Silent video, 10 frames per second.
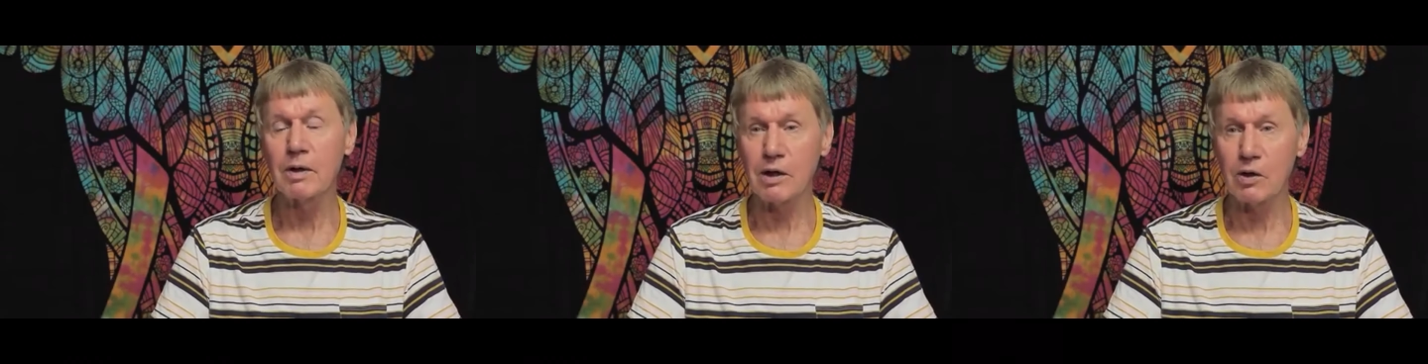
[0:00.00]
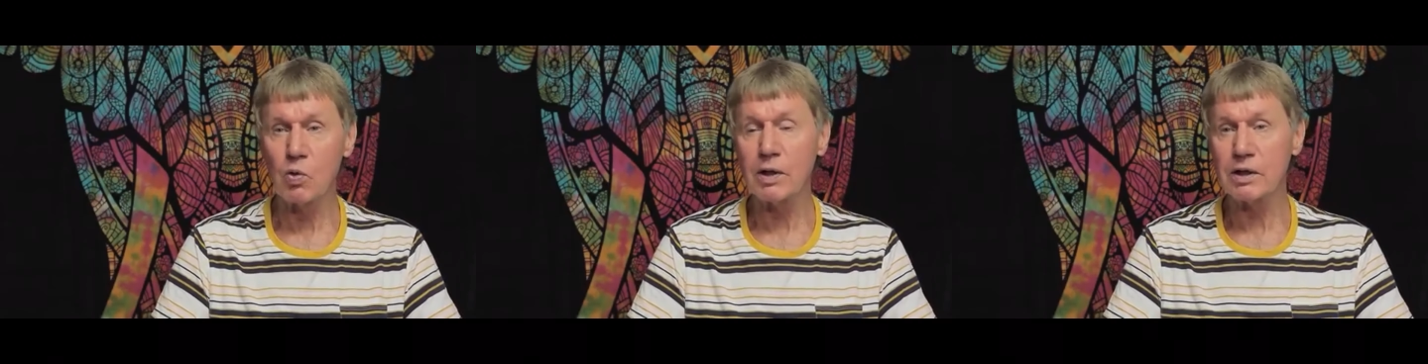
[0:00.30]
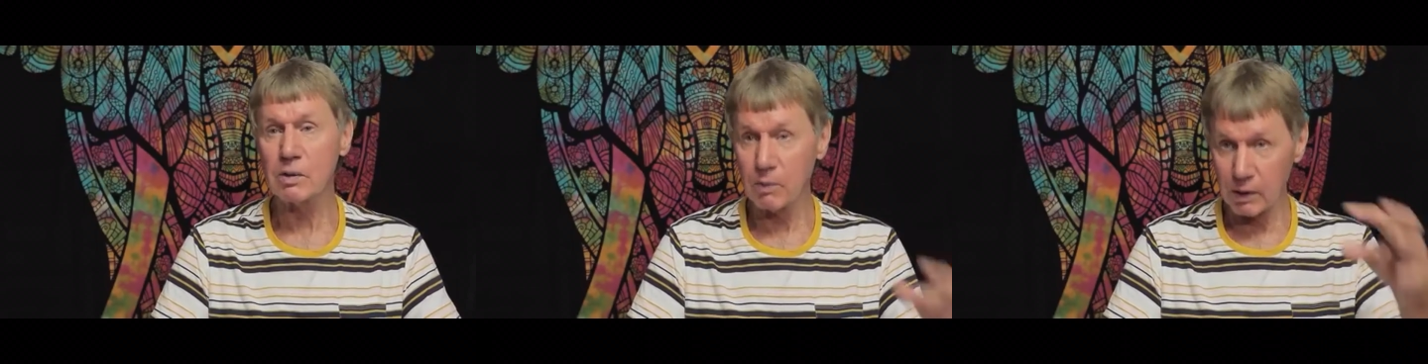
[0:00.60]
And
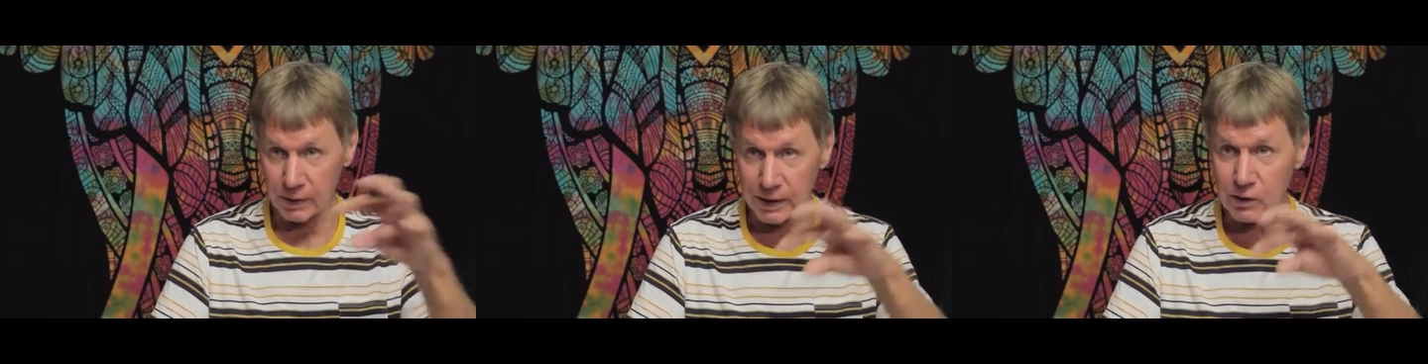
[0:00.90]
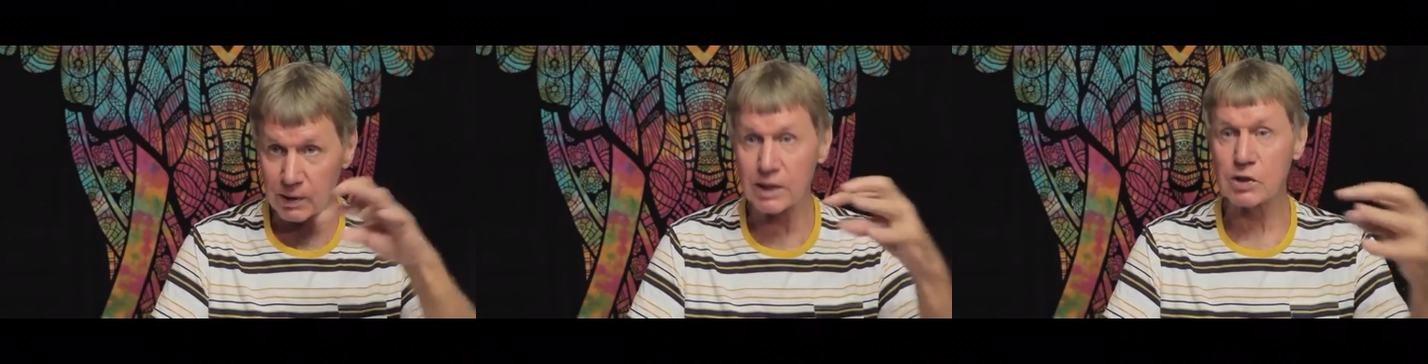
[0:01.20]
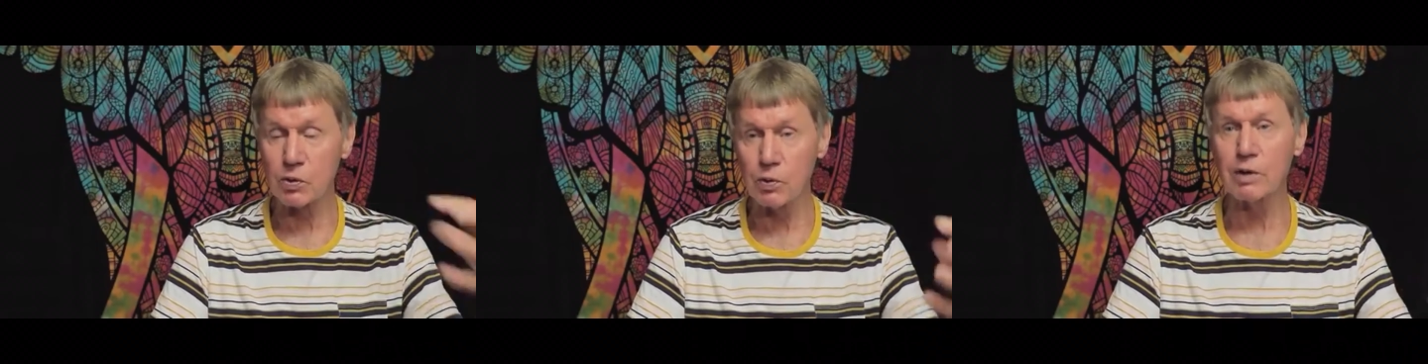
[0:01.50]
quantum
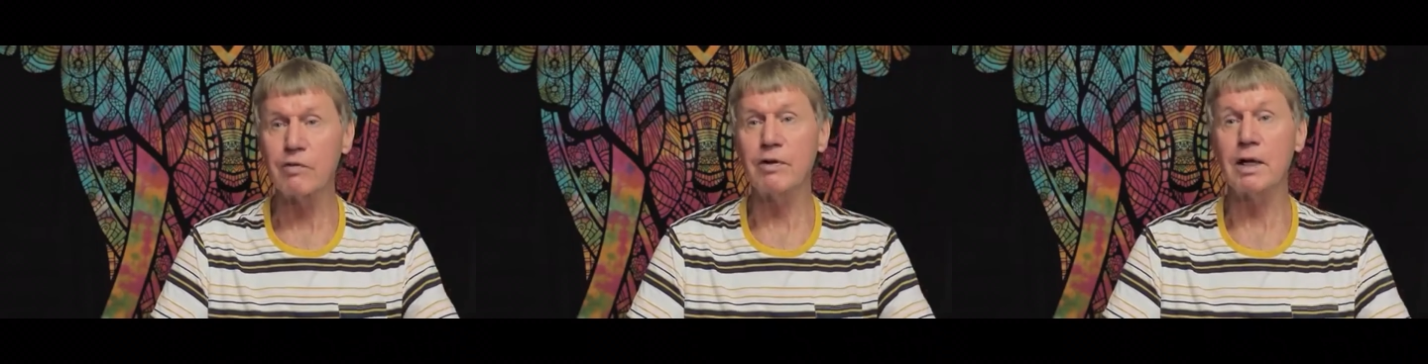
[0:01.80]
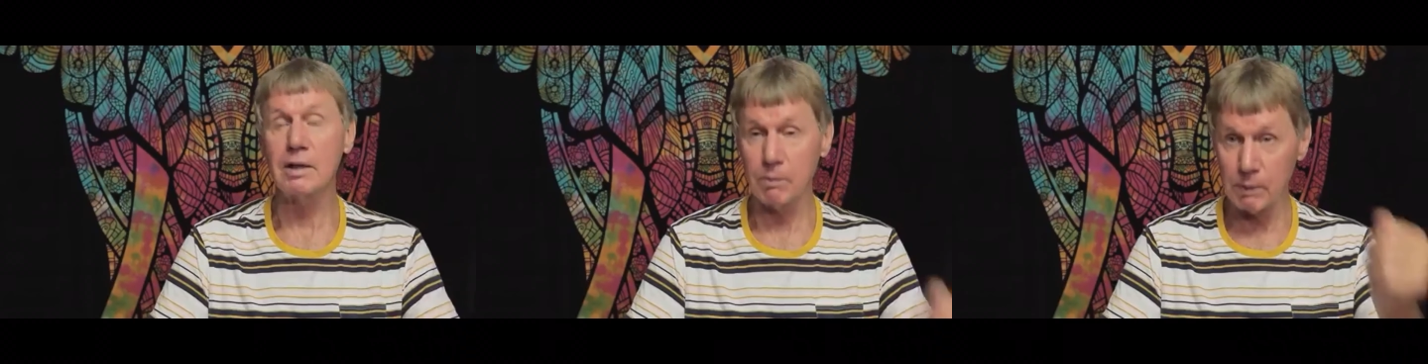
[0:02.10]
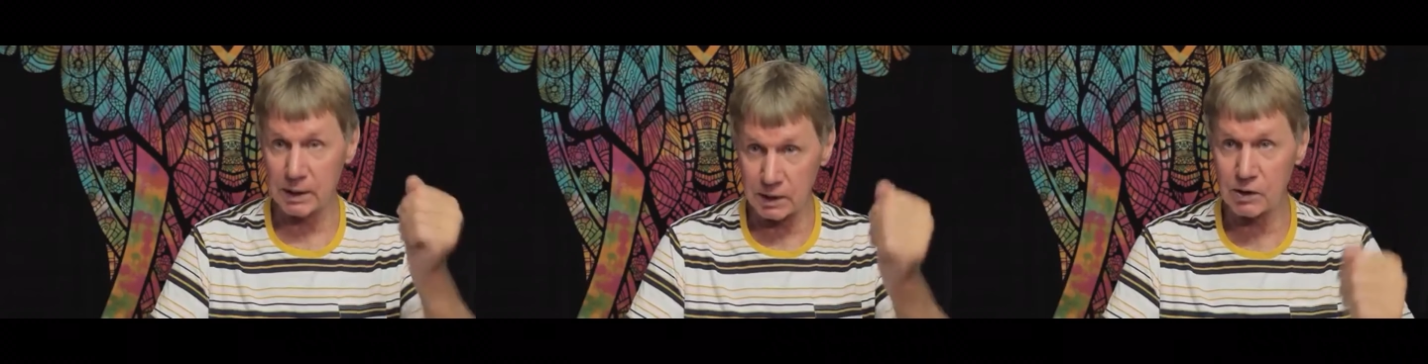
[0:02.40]
regulates all of that,
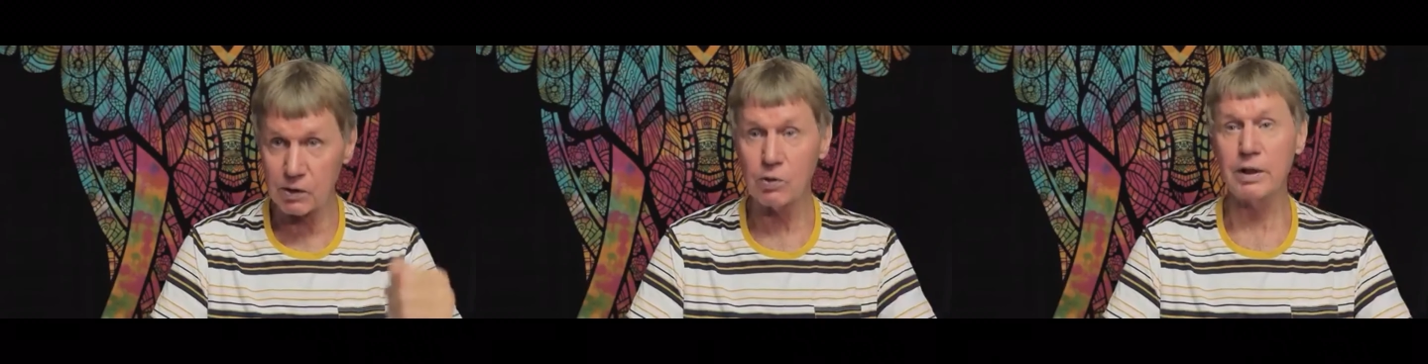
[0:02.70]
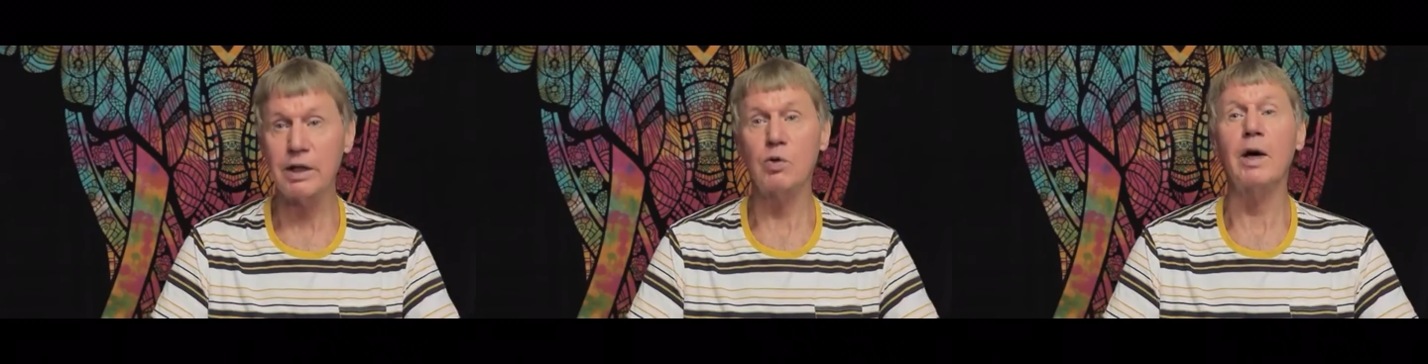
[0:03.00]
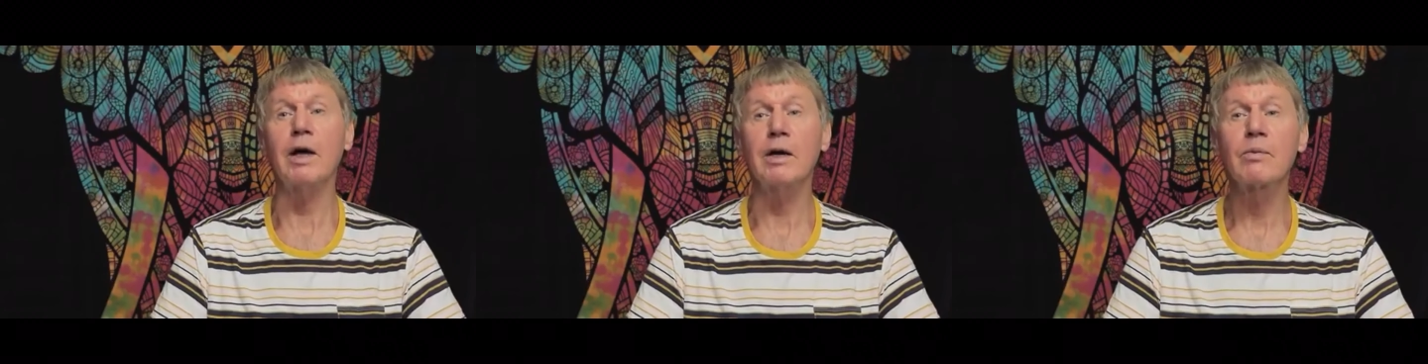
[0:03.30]
but in the correct way,